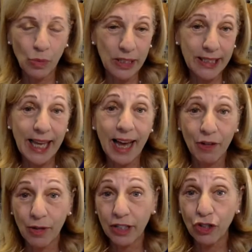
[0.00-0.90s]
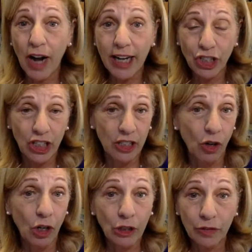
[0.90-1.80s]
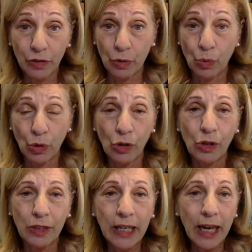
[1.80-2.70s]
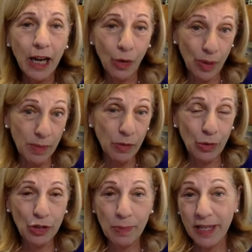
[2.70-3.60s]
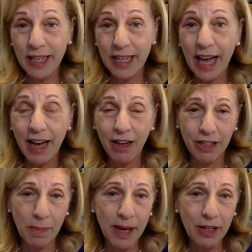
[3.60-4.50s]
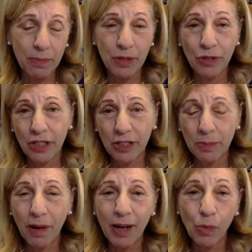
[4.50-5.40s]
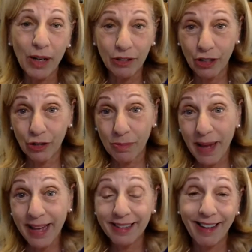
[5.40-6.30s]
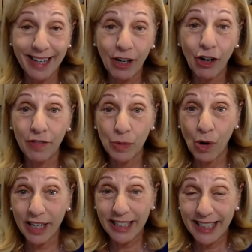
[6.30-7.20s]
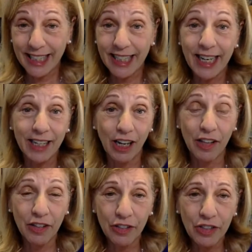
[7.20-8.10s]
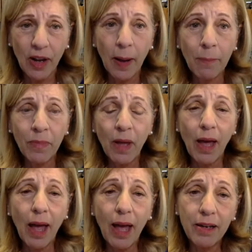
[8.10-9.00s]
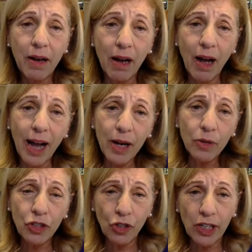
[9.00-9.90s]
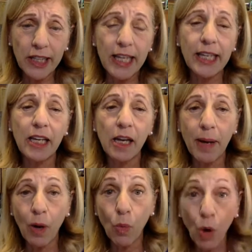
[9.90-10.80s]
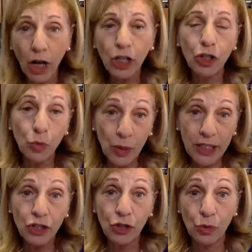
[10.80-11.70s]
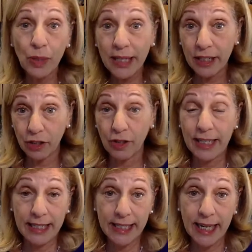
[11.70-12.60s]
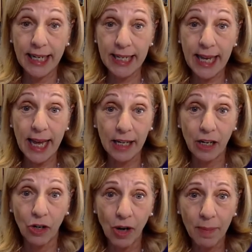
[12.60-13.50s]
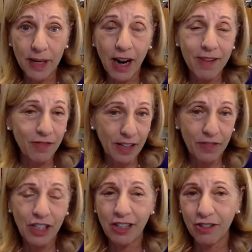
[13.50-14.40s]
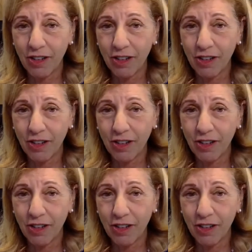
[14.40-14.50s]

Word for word: was gathering traction all over the world. Women were speaking out about abuses by well known men like Harvey Weinstein and others. And I started thinking about what could we do here in San Diego. I mean, I've lived here